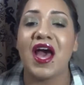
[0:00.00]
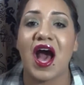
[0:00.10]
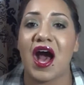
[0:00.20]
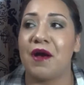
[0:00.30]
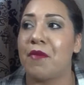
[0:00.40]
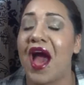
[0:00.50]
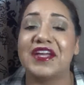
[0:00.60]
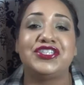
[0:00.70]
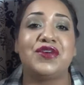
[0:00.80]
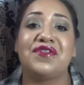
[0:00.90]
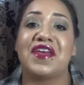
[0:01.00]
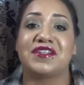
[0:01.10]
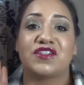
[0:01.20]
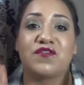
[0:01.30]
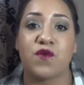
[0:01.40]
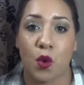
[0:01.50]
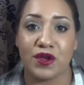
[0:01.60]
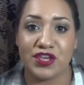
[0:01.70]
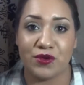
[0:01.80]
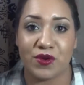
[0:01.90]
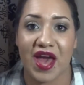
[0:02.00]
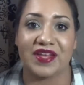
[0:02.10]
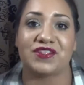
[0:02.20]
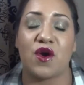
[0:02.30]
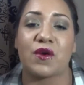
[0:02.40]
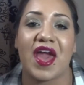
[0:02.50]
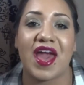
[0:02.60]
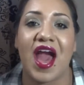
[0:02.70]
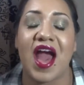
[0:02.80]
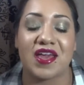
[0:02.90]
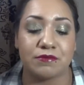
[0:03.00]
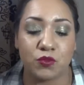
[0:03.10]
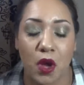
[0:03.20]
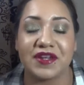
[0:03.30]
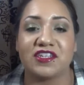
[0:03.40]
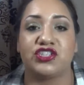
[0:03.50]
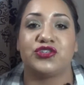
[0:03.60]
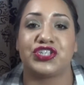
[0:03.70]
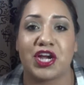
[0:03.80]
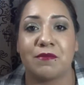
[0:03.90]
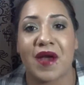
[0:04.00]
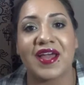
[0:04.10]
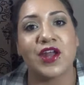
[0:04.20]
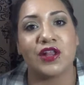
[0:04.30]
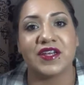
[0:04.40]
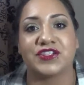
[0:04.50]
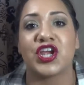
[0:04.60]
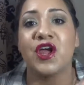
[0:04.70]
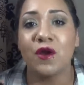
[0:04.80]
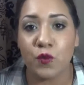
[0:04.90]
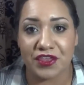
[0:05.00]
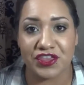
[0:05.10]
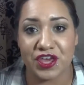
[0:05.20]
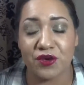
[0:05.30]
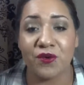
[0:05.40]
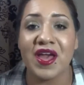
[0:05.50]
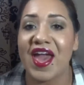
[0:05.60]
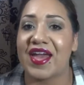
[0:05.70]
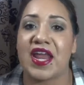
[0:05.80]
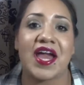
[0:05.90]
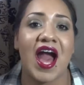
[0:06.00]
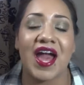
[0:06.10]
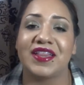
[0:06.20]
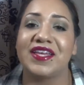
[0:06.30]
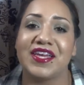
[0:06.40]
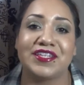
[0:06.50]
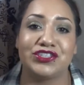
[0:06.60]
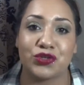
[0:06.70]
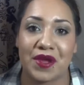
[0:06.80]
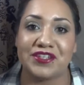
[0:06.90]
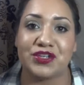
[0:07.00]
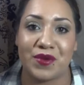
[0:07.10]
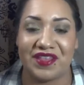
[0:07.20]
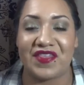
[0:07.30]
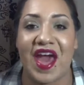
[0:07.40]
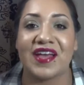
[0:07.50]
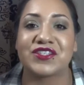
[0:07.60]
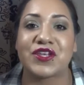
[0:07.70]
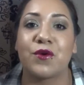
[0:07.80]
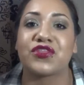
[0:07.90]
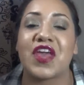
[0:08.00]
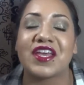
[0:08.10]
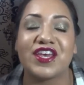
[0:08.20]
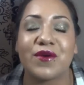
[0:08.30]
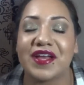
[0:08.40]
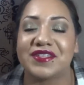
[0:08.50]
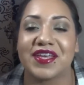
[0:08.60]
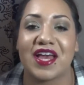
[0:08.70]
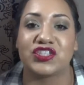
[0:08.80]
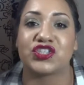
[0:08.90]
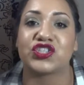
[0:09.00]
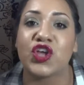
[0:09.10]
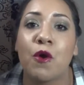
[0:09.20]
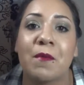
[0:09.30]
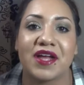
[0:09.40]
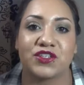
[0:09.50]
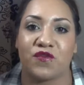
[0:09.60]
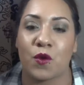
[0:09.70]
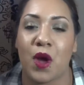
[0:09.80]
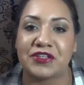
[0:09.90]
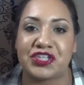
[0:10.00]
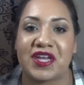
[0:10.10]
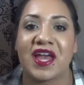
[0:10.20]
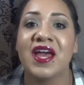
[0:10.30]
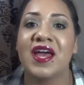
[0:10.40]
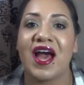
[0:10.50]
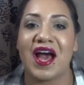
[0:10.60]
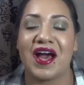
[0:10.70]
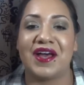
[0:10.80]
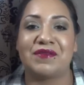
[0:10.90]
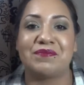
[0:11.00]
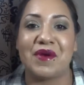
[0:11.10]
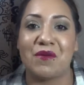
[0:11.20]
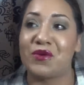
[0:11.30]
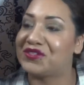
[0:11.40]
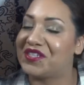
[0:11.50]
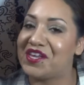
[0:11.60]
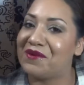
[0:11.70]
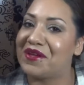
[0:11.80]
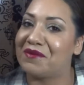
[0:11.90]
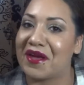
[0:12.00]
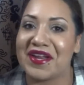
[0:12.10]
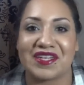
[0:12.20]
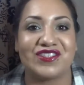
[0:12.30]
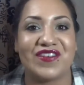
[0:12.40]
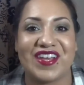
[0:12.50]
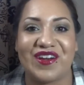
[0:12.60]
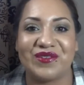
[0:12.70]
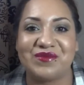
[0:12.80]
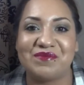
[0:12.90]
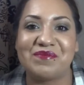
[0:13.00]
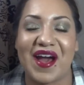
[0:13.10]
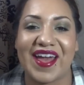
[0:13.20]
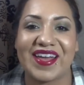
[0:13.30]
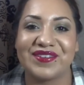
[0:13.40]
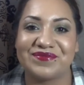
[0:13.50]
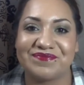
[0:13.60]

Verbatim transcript: Um, I do this for you guys, okay? I am wanting wanting to share my knowledge with you and I highly enjoy doing that. So thank you guys again so much for watching. Uh, we'll see you in my next video. Bye.